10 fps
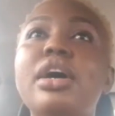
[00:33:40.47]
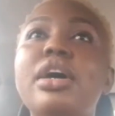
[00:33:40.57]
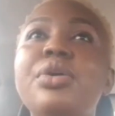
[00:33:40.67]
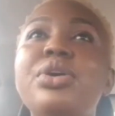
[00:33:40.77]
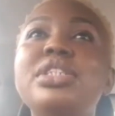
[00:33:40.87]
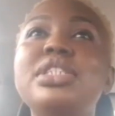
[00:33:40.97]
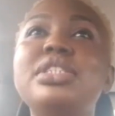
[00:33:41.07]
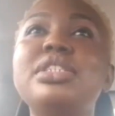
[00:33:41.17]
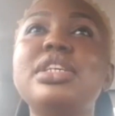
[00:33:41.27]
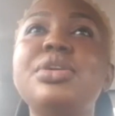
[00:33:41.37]
It
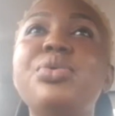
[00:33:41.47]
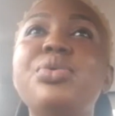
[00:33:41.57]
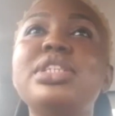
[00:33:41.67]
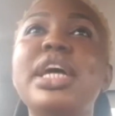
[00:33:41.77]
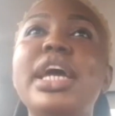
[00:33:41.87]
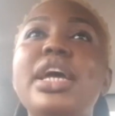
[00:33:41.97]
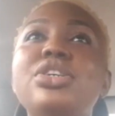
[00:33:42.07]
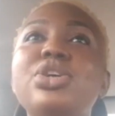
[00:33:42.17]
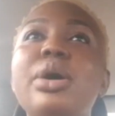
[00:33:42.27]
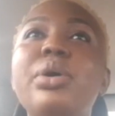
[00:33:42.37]
was like,
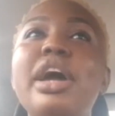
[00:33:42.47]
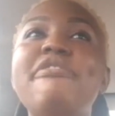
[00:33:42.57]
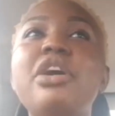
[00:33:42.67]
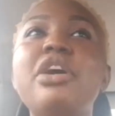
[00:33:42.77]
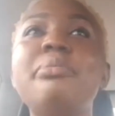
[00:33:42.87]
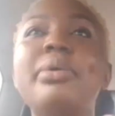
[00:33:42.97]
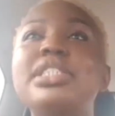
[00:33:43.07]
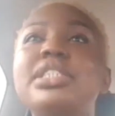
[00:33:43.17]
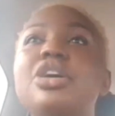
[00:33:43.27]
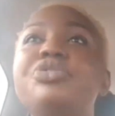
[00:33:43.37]
so I found
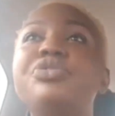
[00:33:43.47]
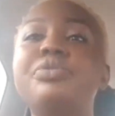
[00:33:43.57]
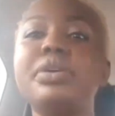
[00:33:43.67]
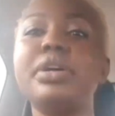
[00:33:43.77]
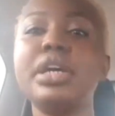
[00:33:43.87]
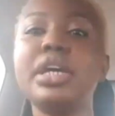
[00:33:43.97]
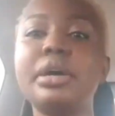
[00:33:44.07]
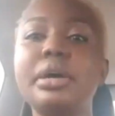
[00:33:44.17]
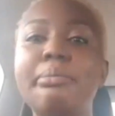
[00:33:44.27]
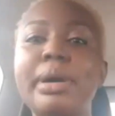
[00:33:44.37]
myself
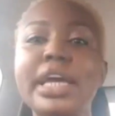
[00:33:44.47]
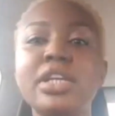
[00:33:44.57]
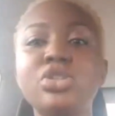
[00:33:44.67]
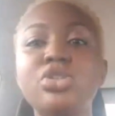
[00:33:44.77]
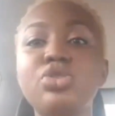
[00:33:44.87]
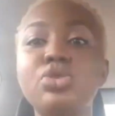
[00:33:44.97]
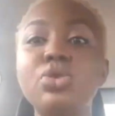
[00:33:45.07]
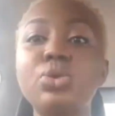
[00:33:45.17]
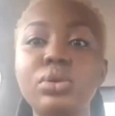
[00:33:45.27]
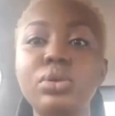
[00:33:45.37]
back in
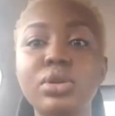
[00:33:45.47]
school,